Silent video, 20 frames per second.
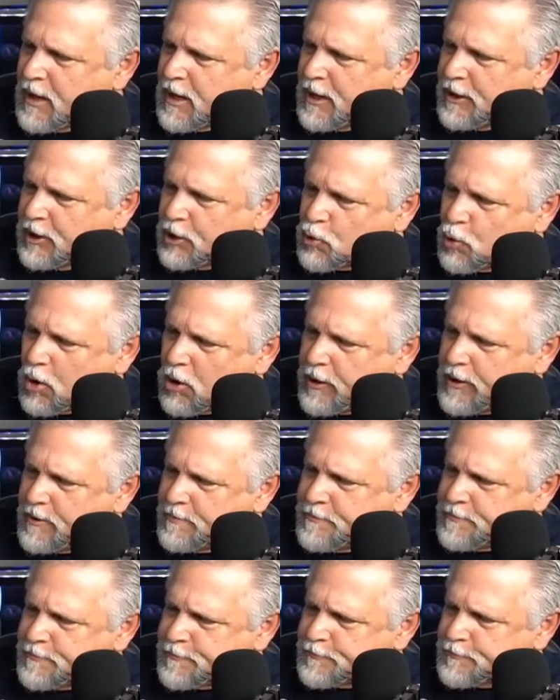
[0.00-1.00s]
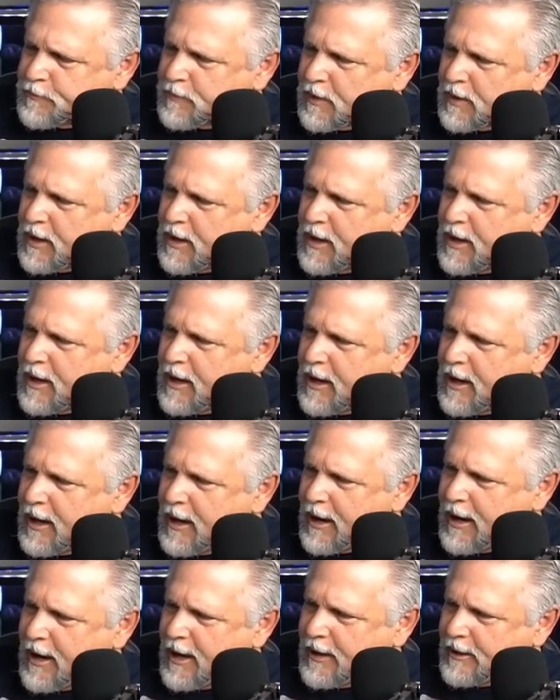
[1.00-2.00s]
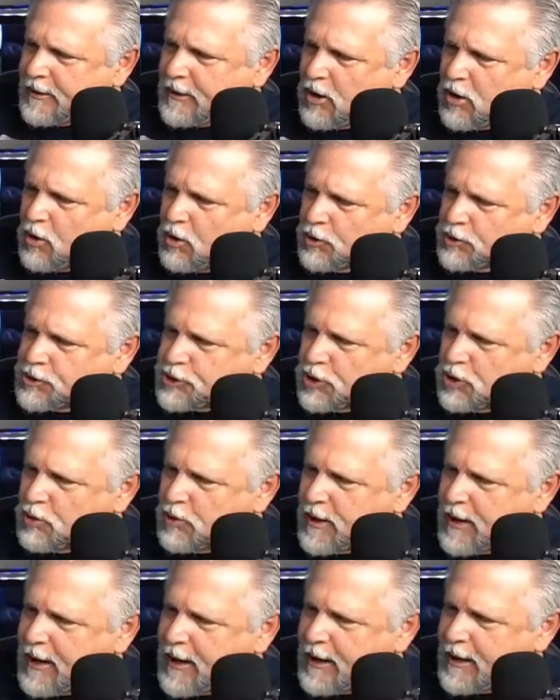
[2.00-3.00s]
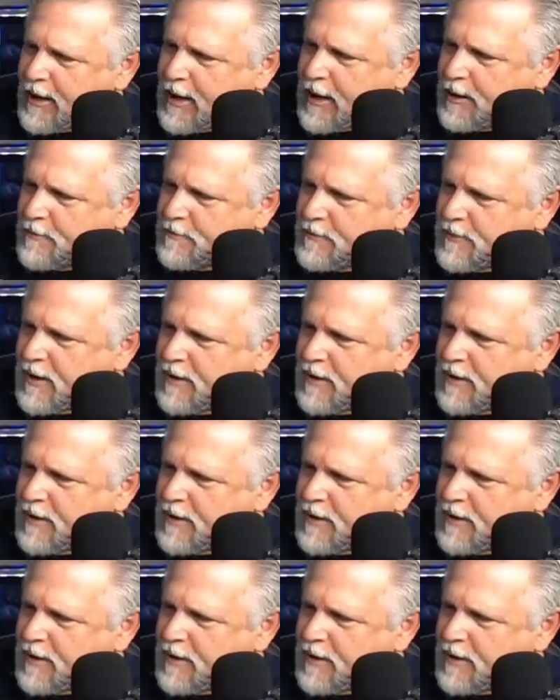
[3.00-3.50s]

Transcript: an aquarium, and also a